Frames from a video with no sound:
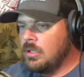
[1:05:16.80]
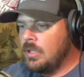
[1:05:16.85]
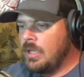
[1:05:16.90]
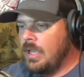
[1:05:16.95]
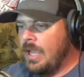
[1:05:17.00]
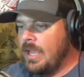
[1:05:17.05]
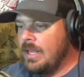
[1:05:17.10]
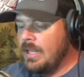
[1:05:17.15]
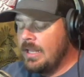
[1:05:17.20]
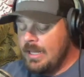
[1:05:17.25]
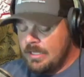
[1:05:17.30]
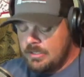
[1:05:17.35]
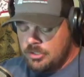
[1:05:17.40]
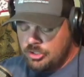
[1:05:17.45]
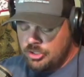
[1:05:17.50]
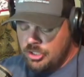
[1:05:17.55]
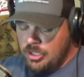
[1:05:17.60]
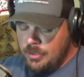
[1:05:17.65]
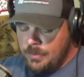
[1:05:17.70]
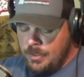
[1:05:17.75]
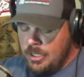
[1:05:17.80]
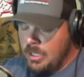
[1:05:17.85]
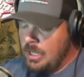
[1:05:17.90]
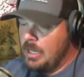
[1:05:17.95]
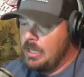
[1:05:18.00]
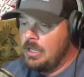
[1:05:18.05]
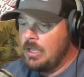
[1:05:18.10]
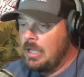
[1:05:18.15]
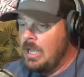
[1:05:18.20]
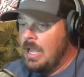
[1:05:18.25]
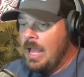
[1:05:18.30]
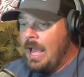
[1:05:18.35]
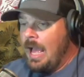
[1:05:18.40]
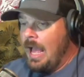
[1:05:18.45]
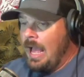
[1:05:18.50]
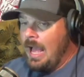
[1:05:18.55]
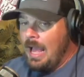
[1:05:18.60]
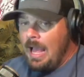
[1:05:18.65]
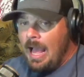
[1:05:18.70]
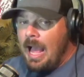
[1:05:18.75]
And ladies and gentlemen, look,
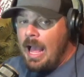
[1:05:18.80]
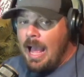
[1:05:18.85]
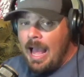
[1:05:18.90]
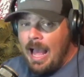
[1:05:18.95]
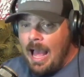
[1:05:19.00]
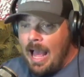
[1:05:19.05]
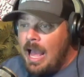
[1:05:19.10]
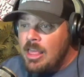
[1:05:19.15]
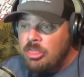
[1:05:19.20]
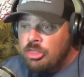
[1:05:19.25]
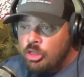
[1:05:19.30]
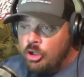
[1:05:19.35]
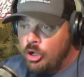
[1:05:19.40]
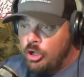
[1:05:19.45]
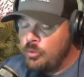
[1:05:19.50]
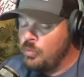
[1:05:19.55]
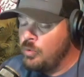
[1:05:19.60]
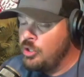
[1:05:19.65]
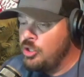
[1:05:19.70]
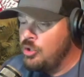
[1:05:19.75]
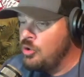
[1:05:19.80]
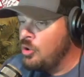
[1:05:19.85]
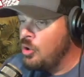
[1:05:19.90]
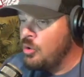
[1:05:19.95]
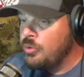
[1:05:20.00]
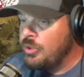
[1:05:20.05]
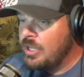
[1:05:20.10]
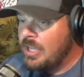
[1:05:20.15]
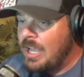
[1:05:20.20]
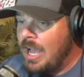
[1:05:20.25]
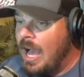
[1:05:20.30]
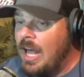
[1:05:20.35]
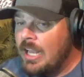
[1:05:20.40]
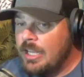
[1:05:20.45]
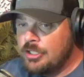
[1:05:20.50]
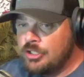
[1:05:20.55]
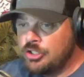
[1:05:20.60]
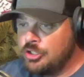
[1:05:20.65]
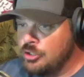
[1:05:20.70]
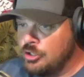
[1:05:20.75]
I thought when you go to
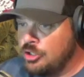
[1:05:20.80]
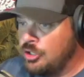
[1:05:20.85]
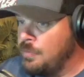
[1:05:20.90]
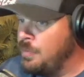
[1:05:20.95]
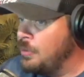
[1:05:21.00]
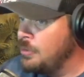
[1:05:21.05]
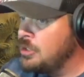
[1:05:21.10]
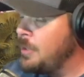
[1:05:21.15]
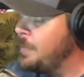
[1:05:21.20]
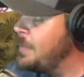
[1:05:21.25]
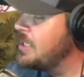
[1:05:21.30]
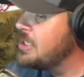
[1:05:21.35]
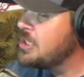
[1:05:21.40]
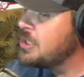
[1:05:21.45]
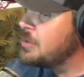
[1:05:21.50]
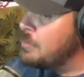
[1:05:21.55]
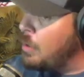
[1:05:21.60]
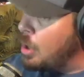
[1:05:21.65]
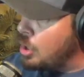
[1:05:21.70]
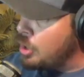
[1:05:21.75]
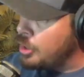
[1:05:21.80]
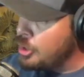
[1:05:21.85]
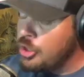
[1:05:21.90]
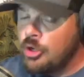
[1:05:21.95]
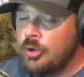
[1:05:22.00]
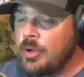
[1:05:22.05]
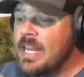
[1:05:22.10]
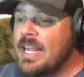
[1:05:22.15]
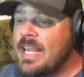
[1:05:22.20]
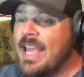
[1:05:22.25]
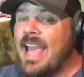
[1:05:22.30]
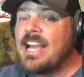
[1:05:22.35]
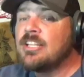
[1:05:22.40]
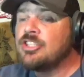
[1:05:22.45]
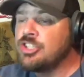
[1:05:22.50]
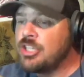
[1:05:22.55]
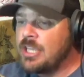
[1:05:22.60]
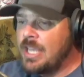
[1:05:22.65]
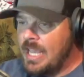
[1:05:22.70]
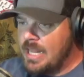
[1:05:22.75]
college, you're supposed to be smarter. You're getting
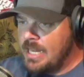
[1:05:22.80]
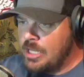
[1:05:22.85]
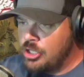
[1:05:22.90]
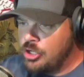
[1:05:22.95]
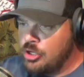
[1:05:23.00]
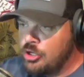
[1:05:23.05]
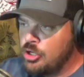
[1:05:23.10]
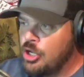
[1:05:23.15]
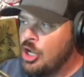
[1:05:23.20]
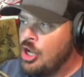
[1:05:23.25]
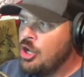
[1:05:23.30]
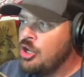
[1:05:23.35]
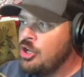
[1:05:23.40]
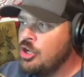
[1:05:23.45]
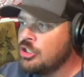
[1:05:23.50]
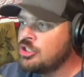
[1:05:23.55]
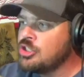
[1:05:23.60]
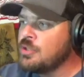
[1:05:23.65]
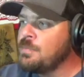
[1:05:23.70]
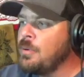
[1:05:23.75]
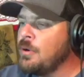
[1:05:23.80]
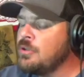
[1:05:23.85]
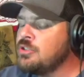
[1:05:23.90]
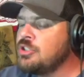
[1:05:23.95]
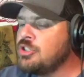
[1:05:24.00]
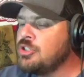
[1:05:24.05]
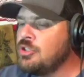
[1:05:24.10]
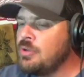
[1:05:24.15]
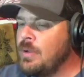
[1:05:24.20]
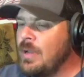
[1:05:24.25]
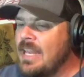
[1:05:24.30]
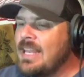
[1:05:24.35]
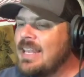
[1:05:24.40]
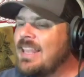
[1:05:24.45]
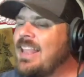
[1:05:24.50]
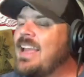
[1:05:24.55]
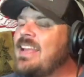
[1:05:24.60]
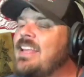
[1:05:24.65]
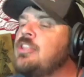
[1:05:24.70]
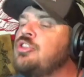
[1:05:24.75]
educated. You're supposed to
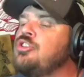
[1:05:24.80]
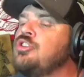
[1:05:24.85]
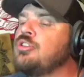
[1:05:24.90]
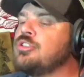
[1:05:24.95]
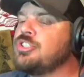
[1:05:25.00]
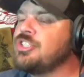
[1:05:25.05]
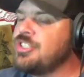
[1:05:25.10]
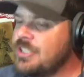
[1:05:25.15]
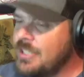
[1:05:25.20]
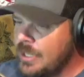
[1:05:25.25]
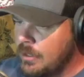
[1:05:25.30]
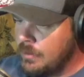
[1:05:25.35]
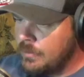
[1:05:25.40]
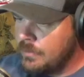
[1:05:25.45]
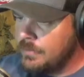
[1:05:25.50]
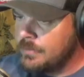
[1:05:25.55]
enlighten yourself.